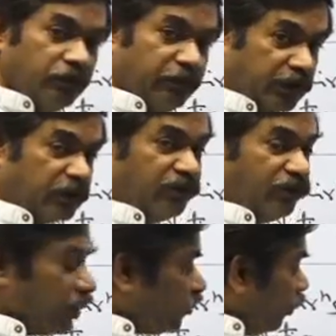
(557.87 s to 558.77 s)
Because if
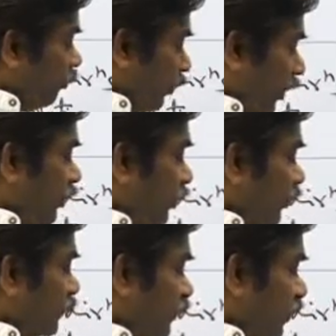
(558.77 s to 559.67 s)
one component
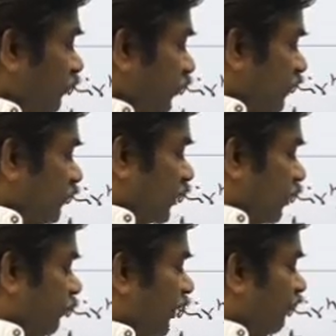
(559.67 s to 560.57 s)
itself is the
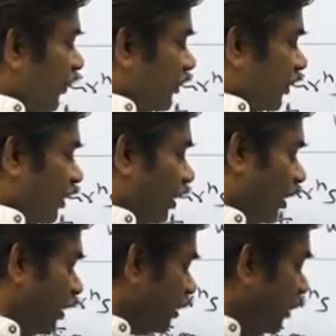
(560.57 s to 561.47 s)
complete vector
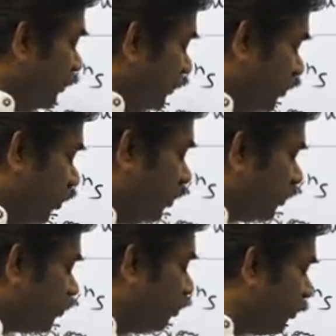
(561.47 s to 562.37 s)
r, then the
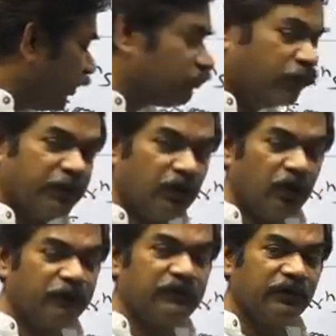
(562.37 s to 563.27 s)
other component should be
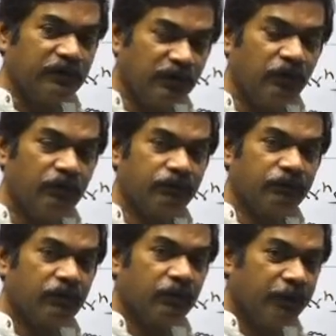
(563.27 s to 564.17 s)
obviously 0.
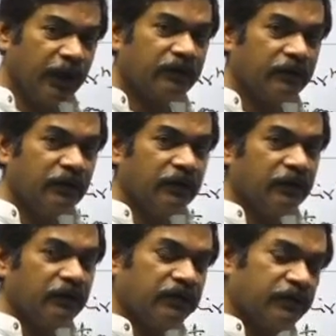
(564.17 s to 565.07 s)
But
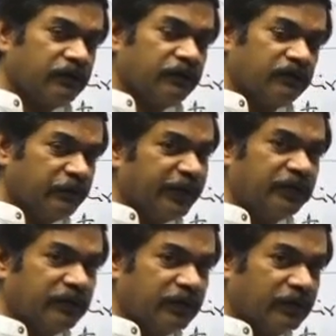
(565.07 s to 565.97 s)
this is the
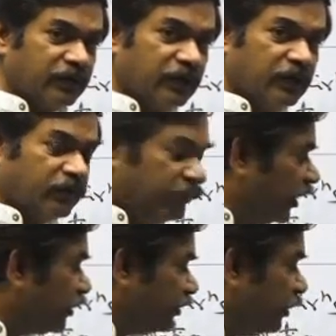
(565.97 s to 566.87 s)
main thing,
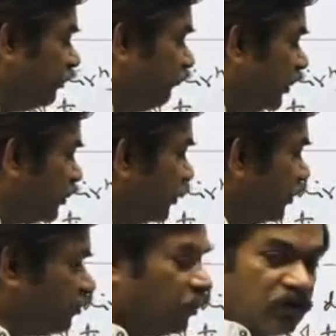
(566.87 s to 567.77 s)
that a vector
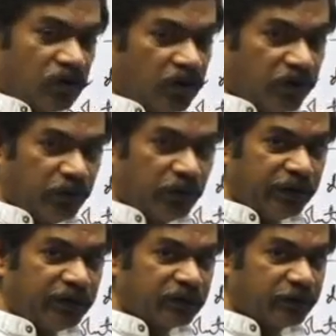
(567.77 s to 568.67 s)
does not contribute
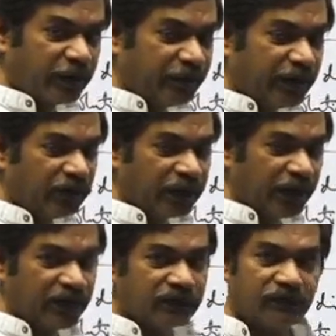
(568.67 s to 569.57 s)
in its perpendicular
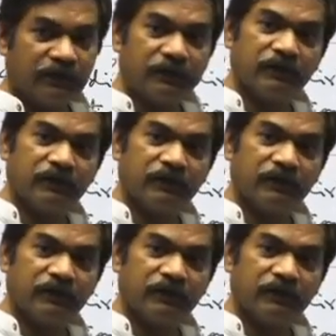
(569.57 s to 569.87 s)
directions.